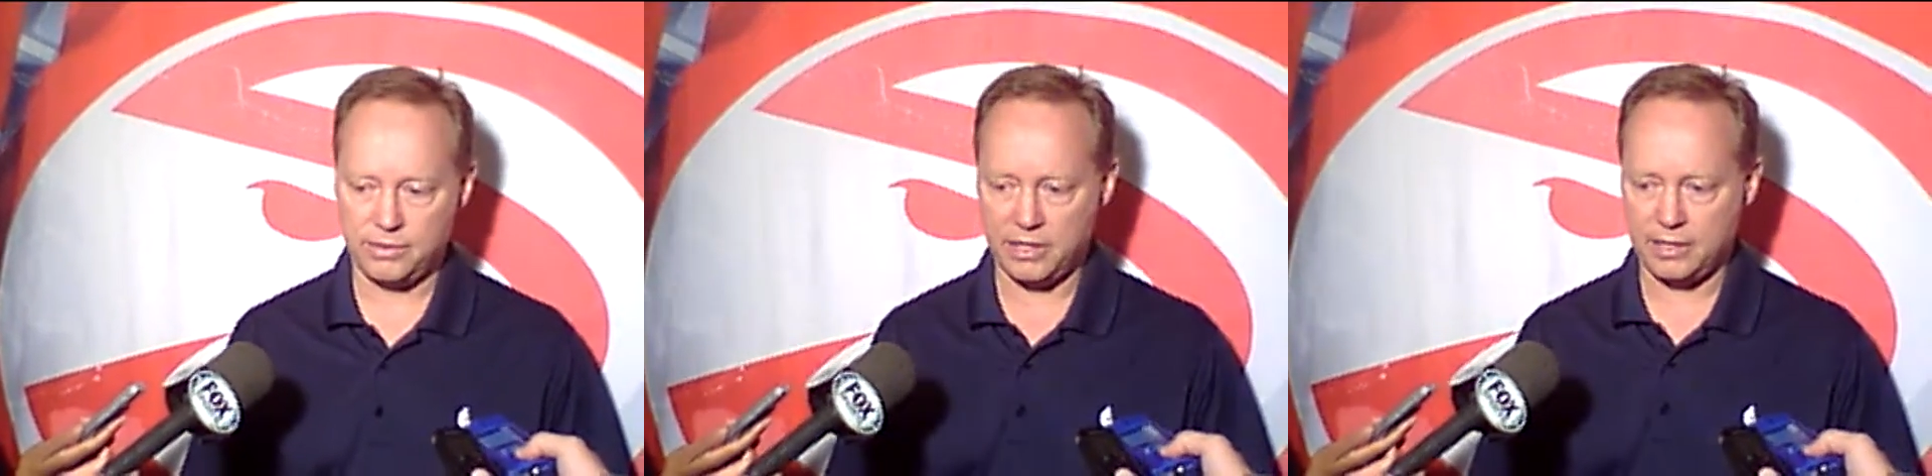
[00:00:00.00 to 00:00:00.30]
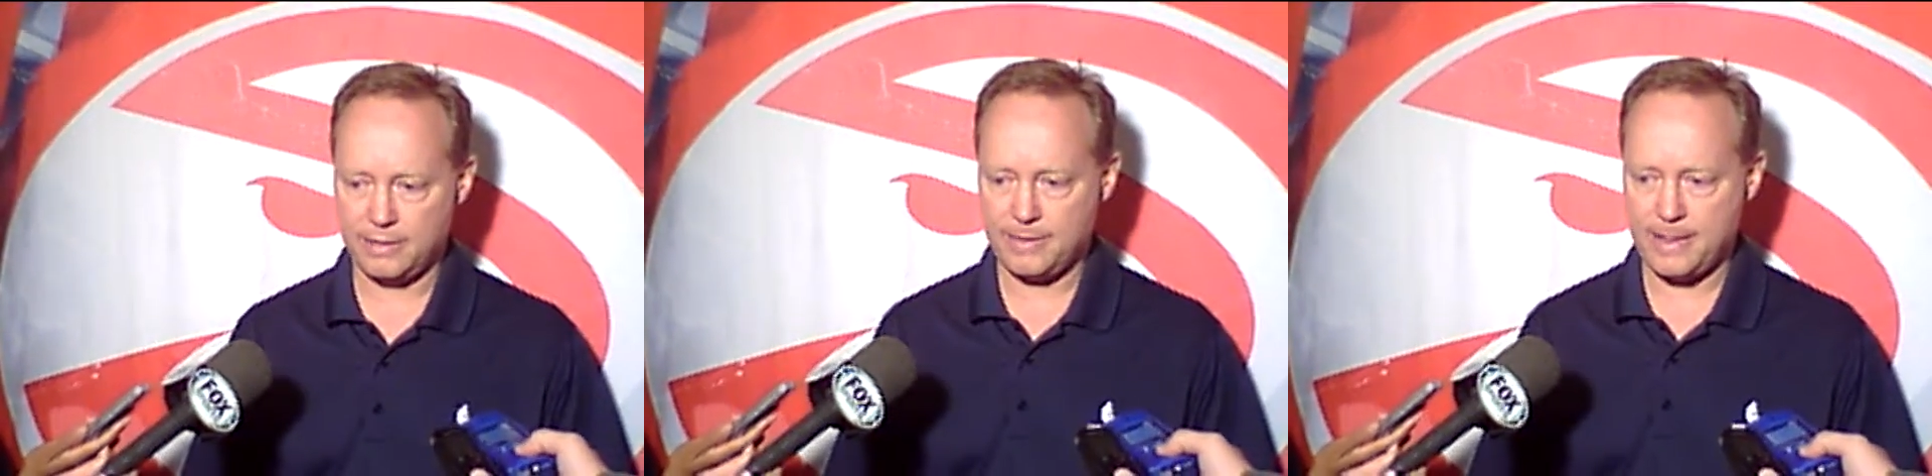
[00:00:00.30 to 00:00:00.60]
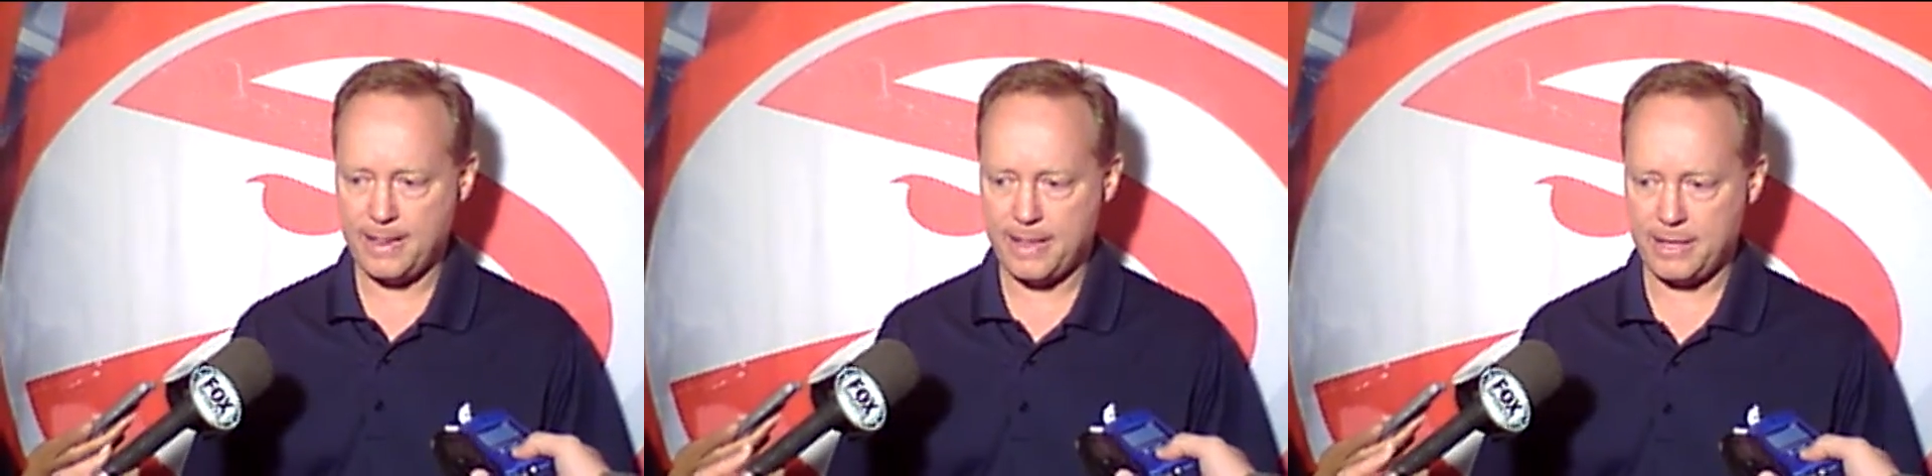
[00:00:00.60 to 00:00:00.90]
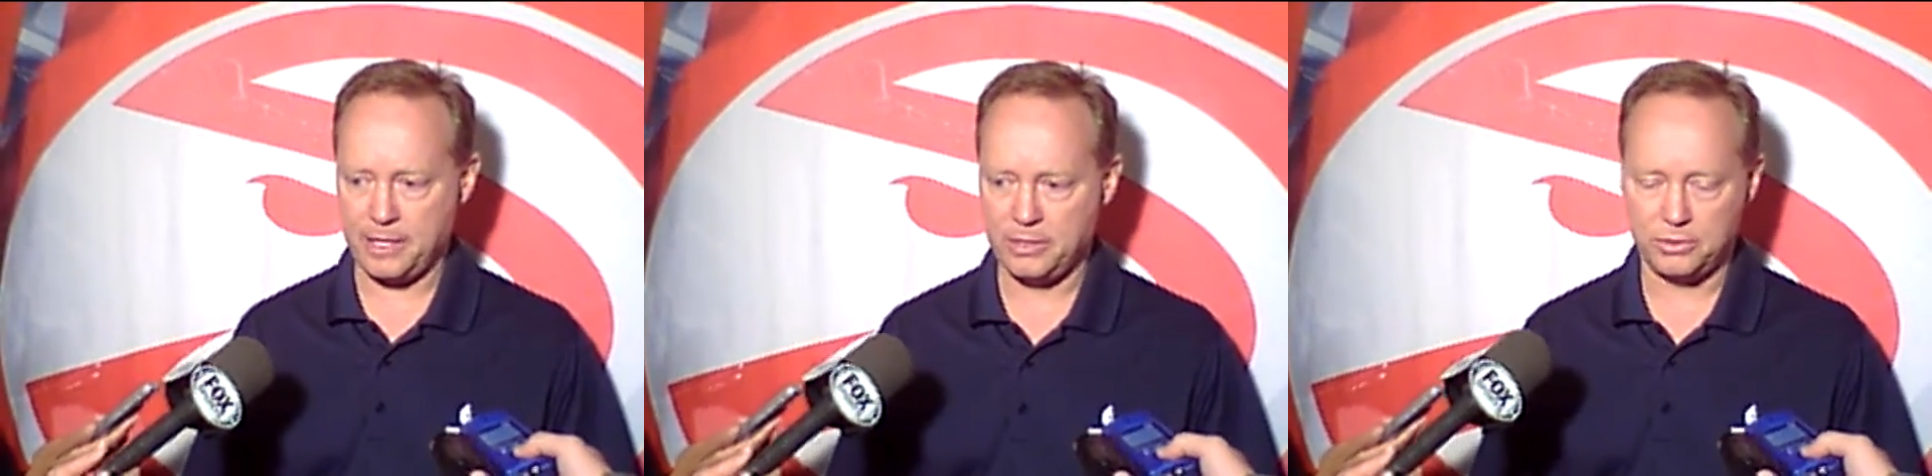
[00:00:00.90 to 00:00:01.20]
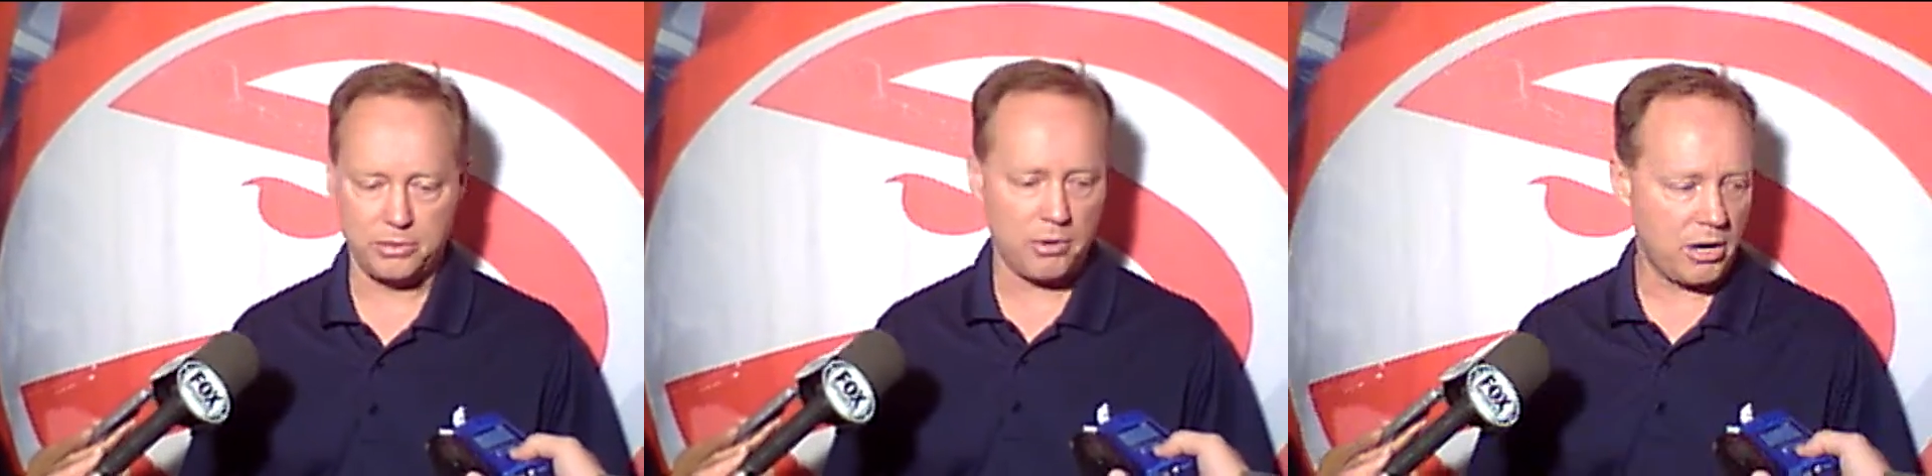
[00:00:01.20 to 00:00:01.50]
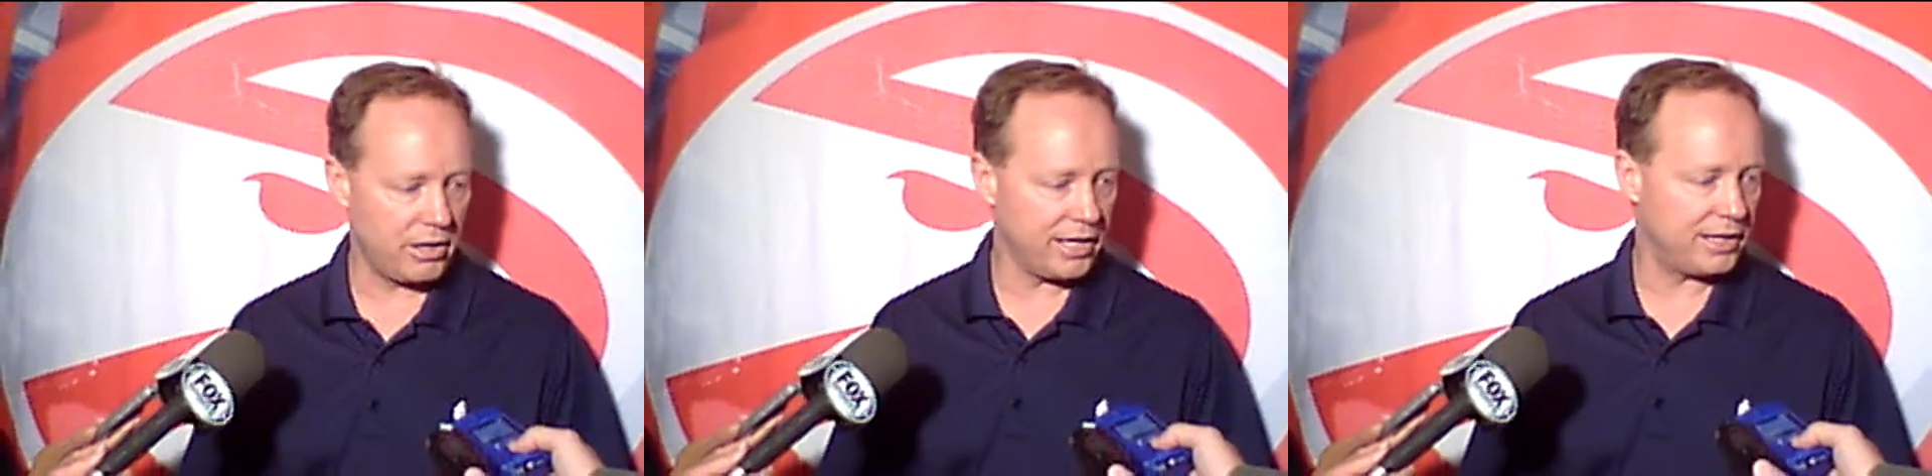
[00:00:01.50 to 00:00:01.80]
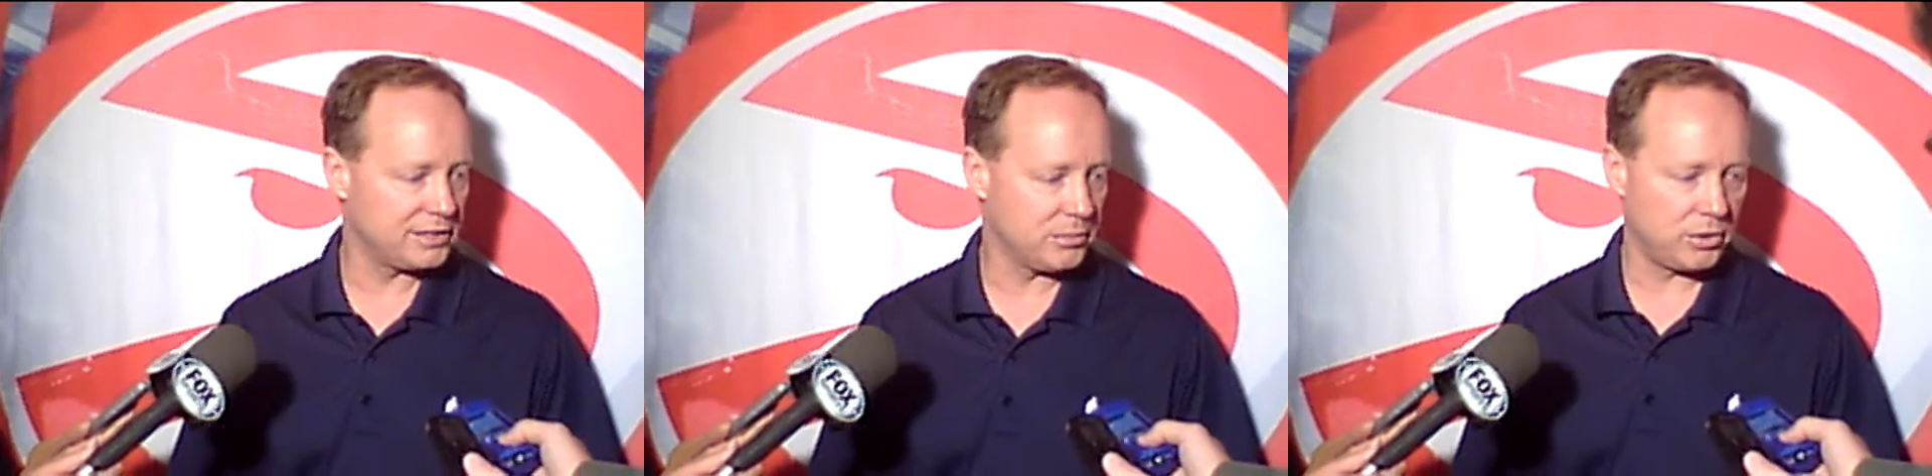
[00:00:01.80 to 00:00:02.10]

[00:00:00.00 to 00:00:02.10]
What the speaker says: But, you know, I know Damari had some